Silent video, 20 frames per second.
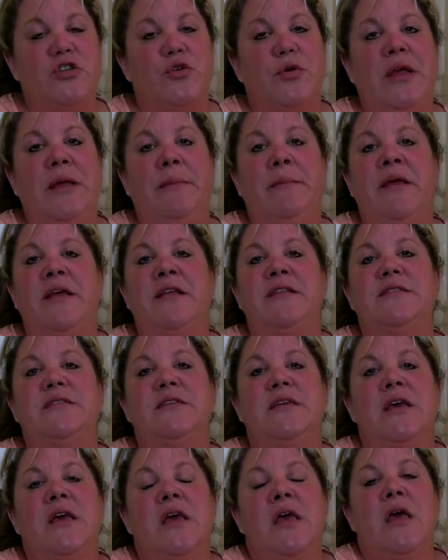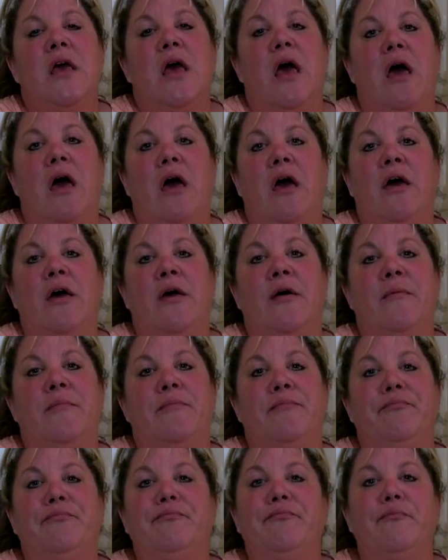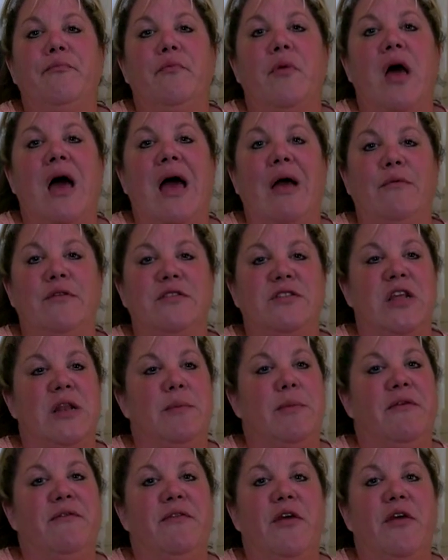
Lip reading: treatment. I was going to be